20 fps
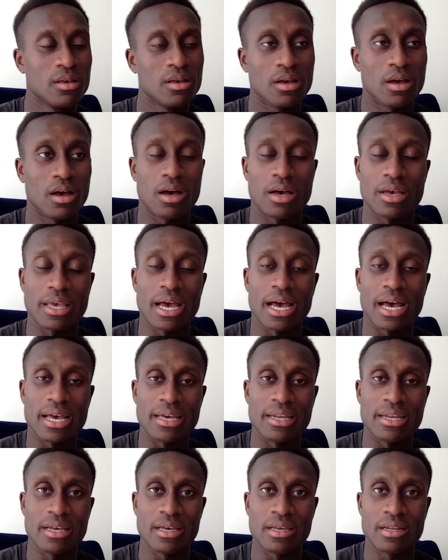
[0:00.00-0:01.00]
But yeah,
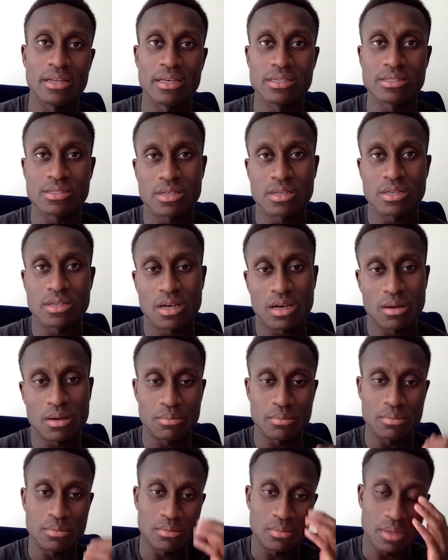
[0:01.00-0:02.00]
it is
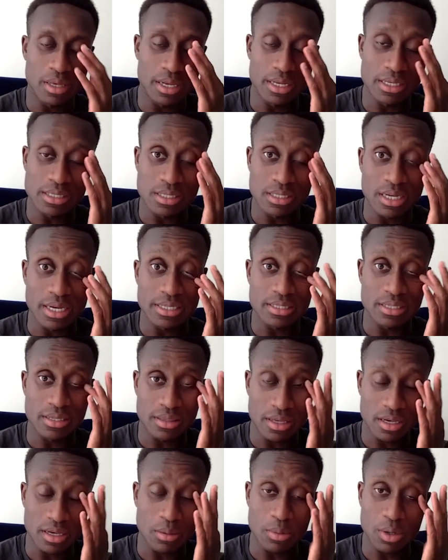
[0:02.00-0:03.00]
nice to
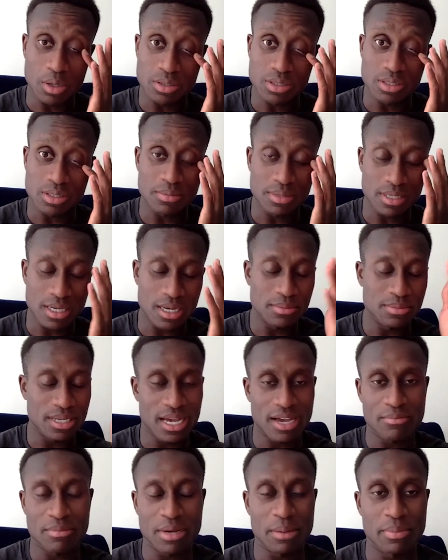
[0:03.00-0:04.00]
think about. Sometimes I
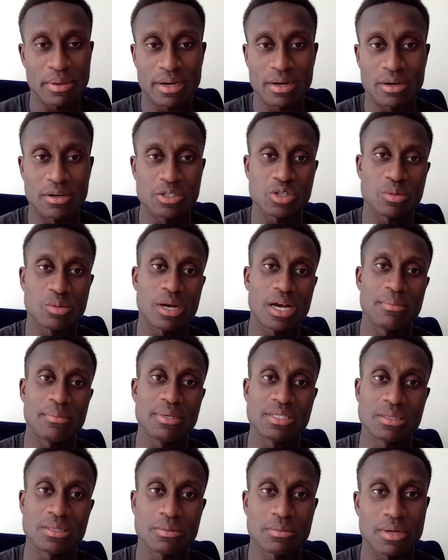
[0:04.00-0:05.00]
have my parents remind me,
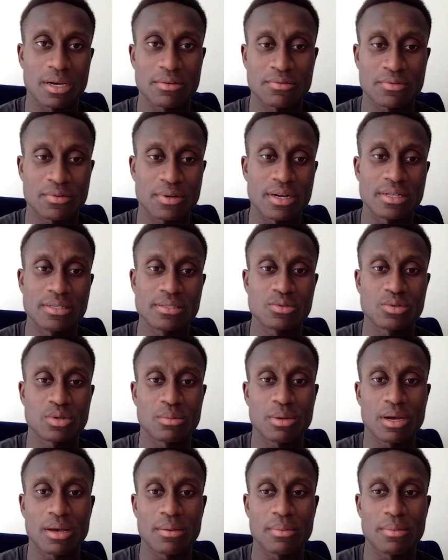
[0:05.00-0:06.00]
some of my friends
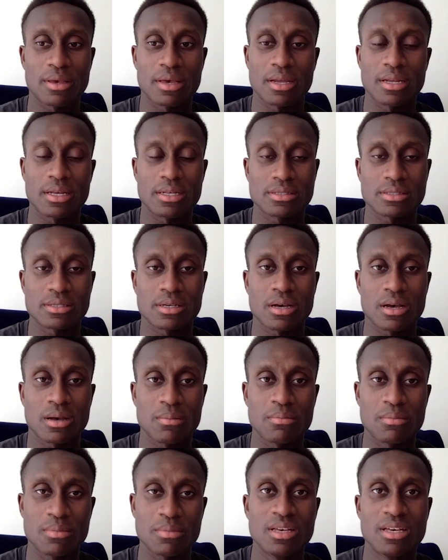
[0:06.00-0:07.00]
remind me, and it's
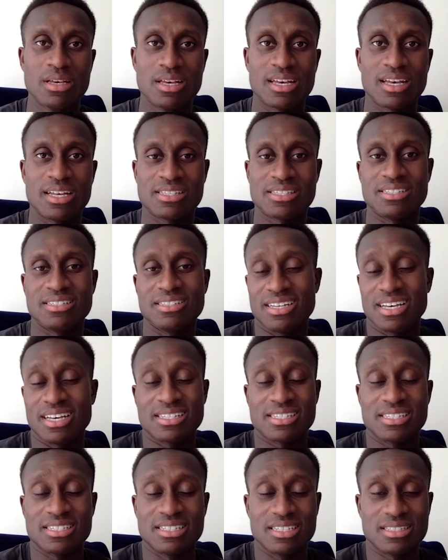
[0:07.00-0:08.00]

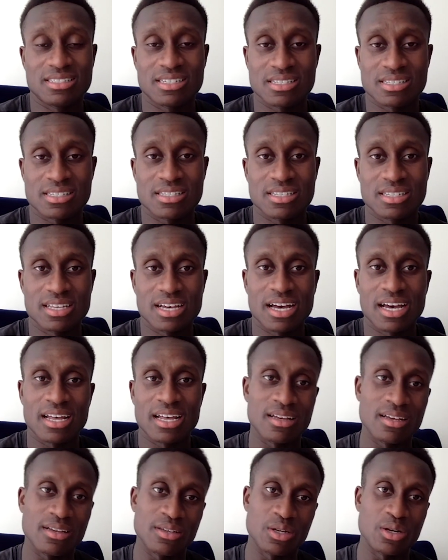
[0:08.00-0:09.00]
neat to see
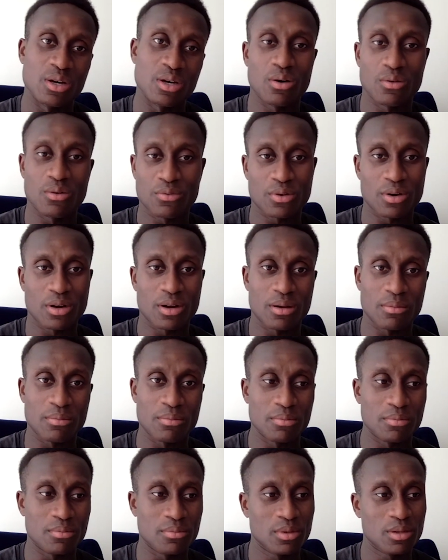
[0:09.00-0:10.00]
that, you know,
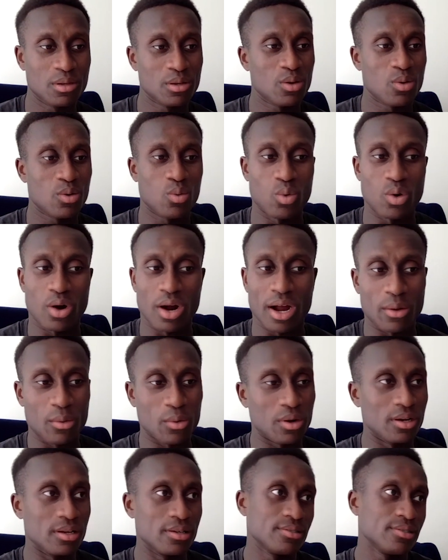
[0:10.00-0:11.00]
from where I
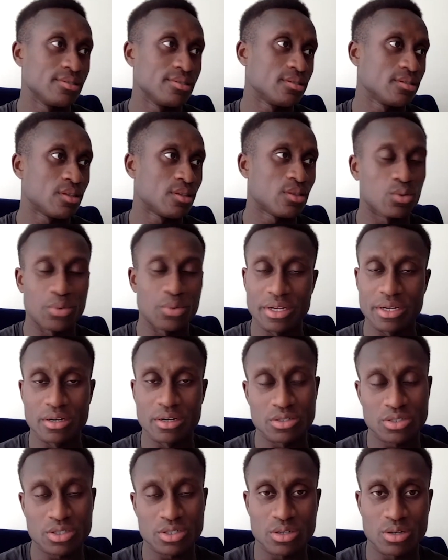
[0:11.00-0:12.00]
was 3
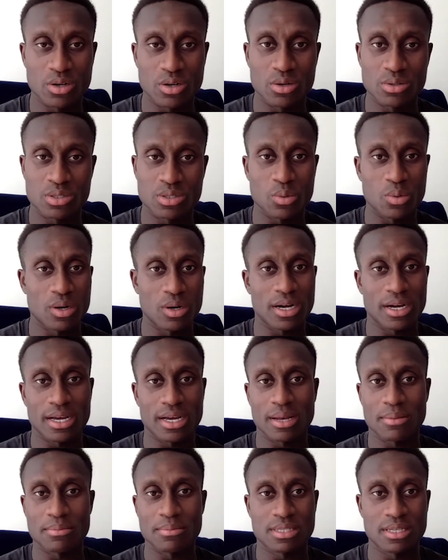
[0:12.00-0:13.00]
years ago to where
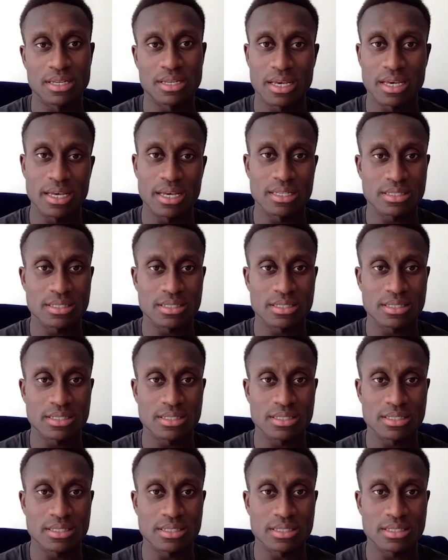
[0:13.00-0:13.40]
I am today.